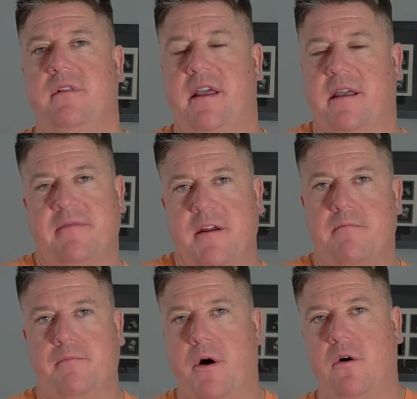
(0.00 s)
like if they're
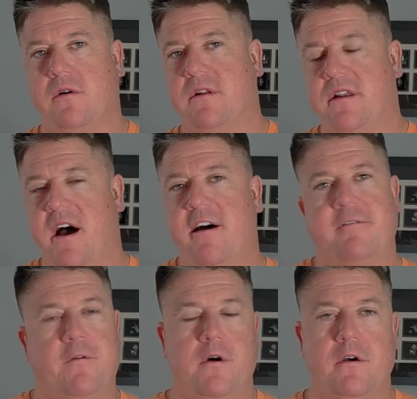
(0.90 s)
bulk
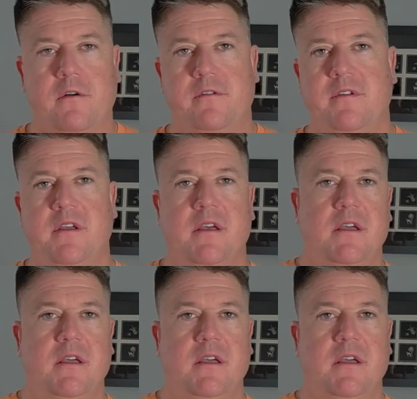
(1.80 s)
non-foils,